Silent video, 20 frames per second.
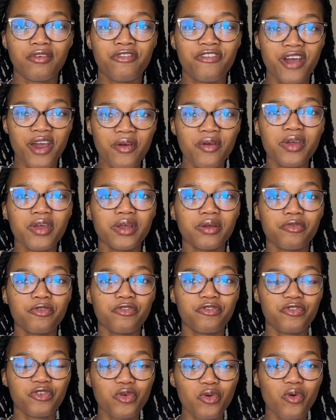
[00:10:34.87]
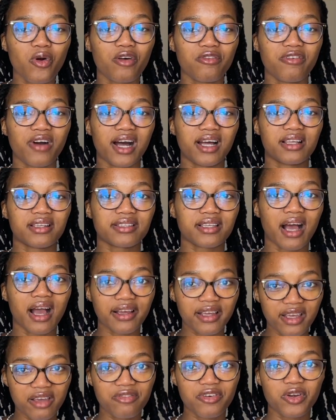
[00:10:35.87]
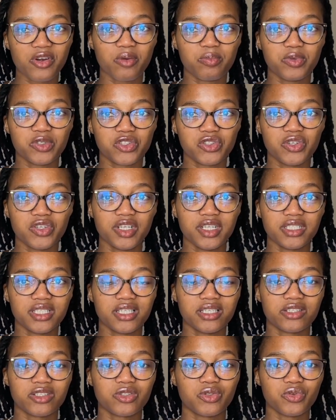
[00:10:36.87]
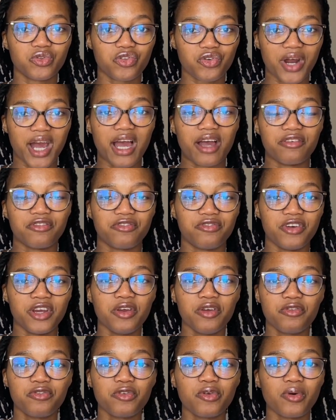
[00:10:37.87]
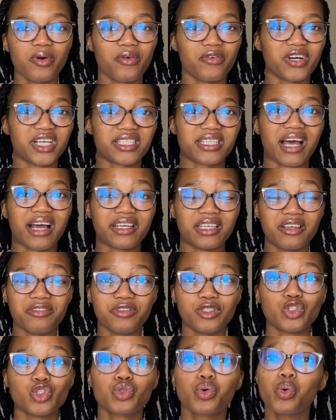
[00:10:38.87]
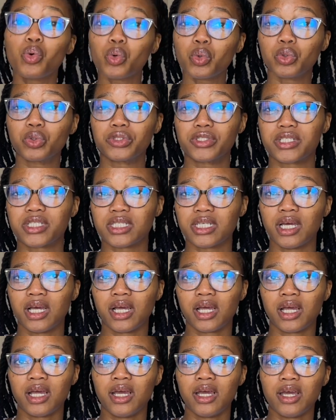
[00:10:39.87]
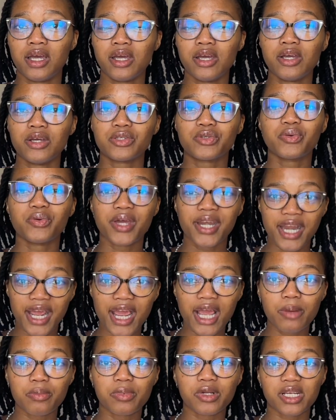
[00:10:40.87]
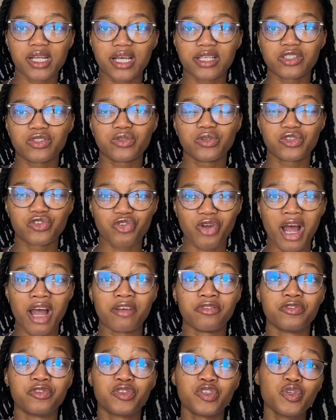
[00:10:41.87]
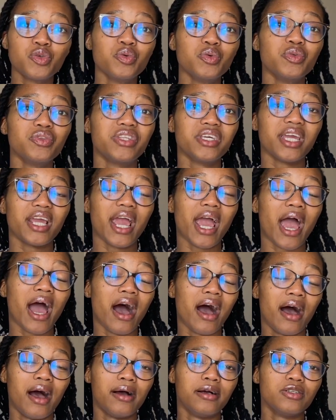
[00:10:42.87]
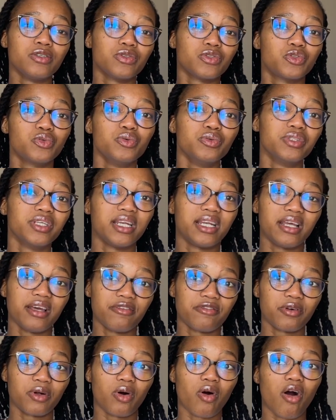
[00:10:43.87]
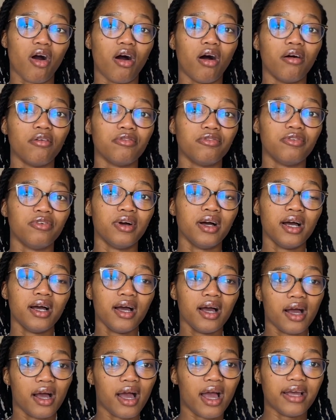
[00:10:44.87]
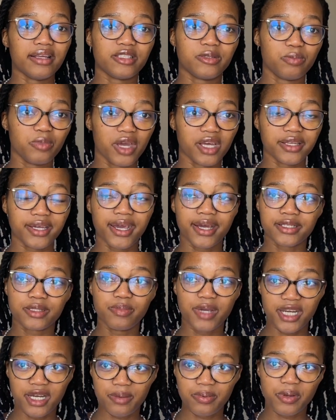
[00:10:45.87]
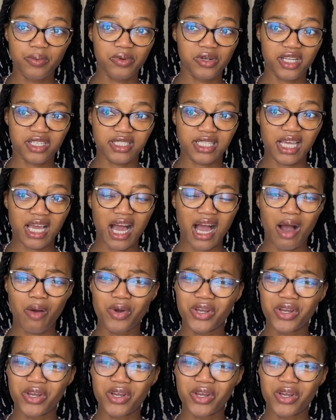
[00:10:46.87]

Very few of us are given opportunities to thrive. Very few of us are given tools to enable us to drive to the level of as many people as there are.